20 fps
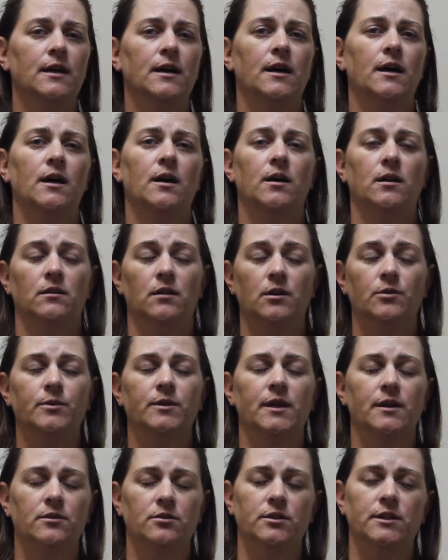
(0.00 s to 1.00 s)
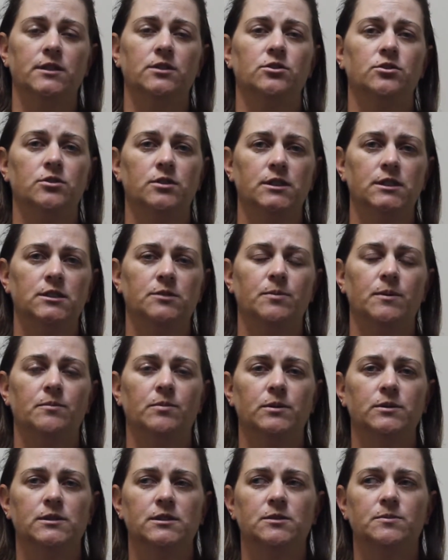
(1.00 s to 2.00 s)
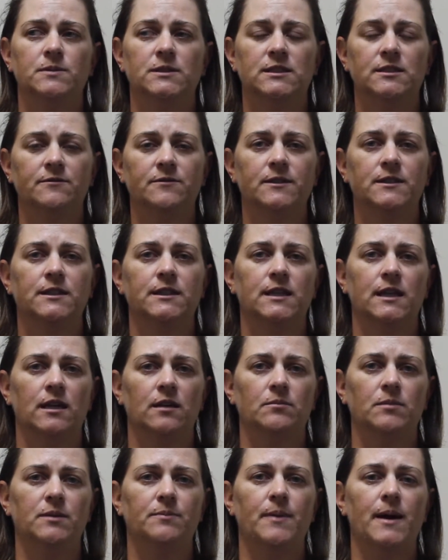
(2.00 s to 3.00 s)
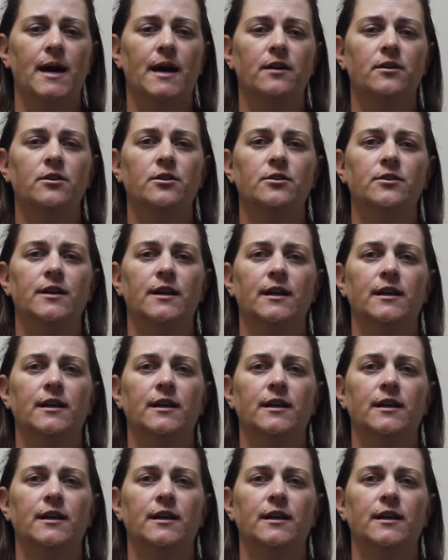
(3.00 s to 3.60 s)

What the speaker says: along with other injuries, but bruises specifically can be patterned,